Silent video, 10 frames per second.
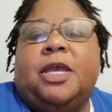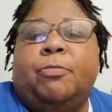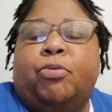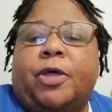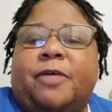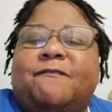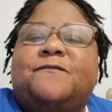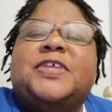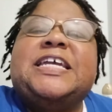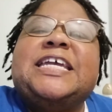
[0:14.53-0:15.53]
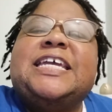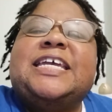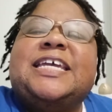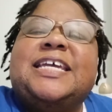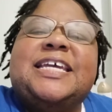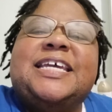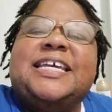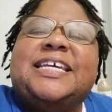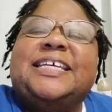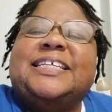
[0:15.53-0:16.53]
Big Brother
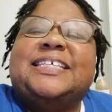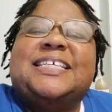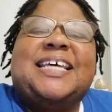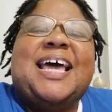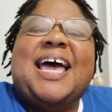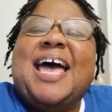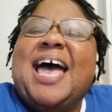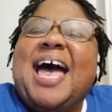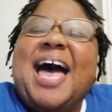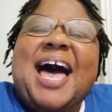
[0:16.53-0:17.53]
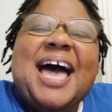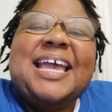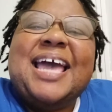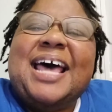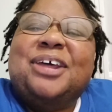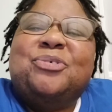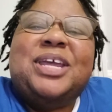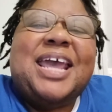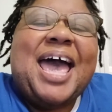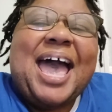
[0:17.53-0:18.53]
fans? I got a
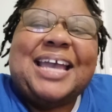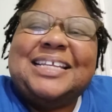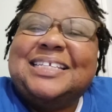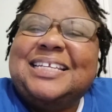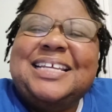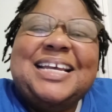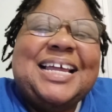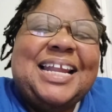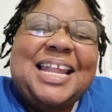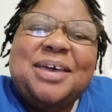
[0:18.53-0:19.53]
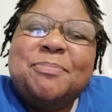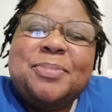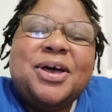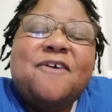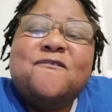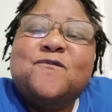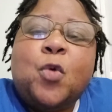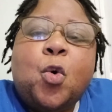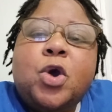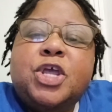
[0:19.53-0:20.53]
reaction clip
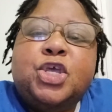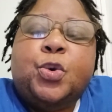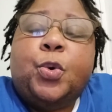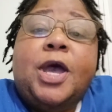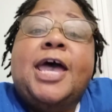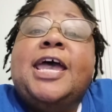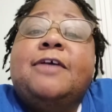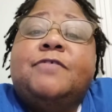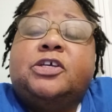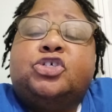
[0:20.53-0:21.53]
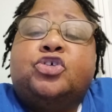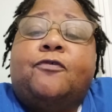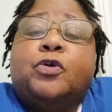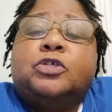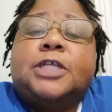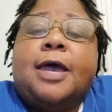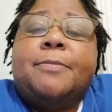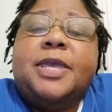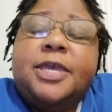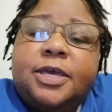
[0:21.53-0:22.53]
for you. If this is your first
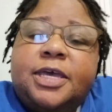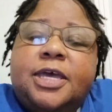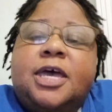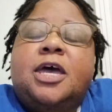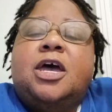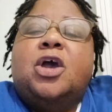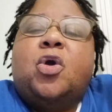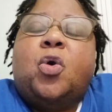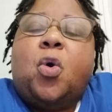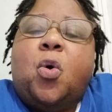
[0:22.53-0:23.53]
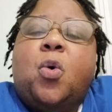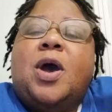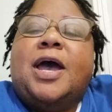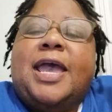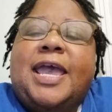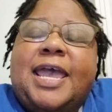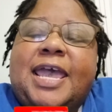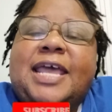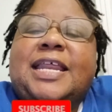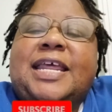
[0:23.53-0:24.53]
time here, go
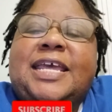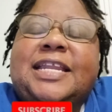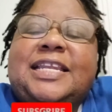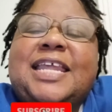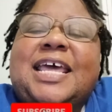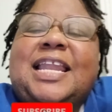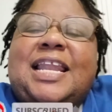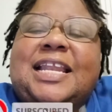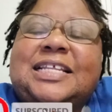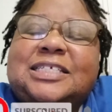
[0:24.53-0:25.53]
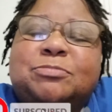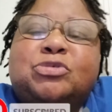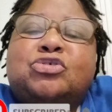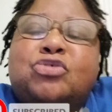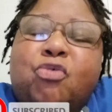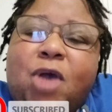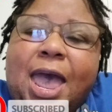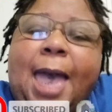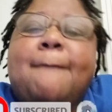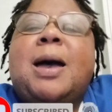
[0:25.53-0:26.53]
ahead and hit that
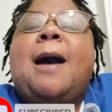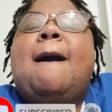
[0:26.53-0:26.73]
subscribe